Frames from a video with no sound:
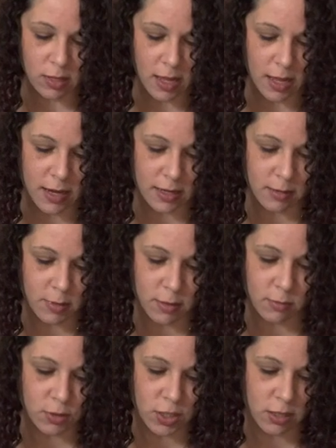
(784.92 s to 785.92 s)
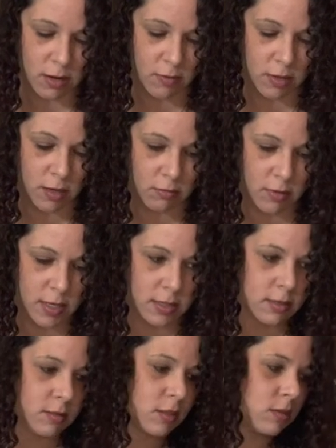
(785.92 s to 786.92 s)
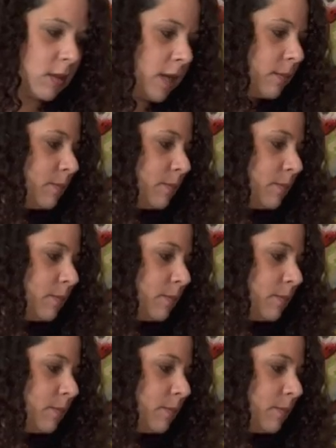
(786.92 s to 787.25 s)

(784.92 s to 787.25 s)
line in the middle, which I don't have a lot of rice, so it's okay.